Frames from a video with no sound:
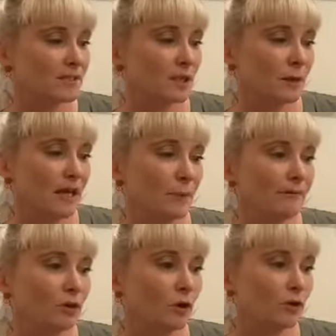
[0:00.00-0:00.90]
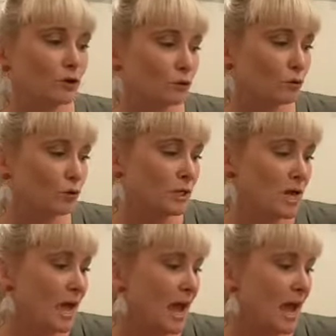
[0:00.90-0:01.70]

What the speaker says: So here we've got Dawn,